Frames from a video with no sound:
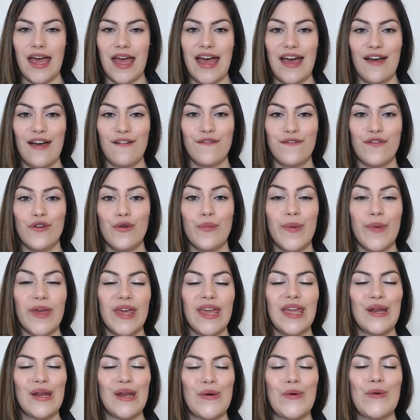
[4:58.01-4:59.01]
Have you
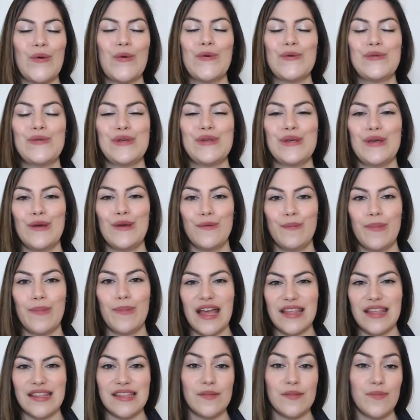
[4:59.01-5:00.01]
been or do you
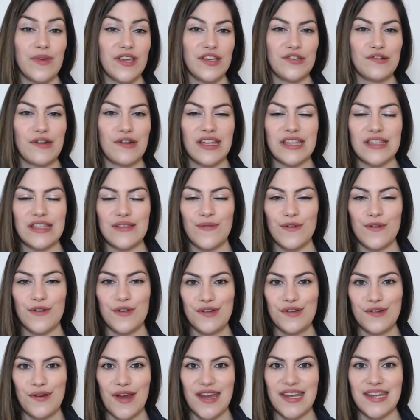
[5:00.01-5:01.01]
plan to be transfer
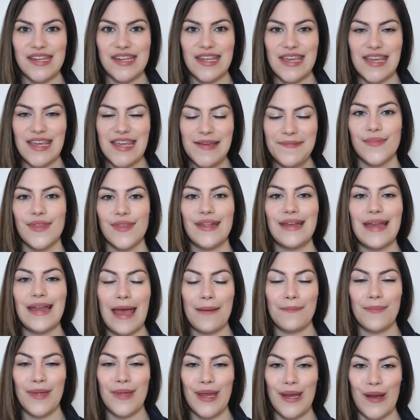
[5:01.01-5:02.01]
trendy?
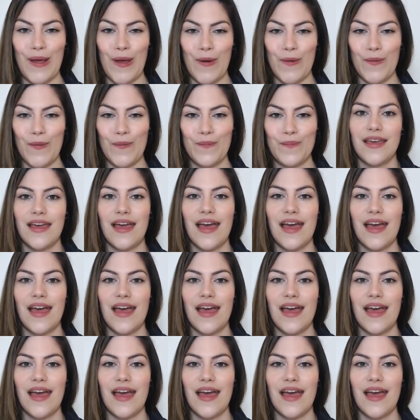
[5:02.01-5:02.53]
Let me know.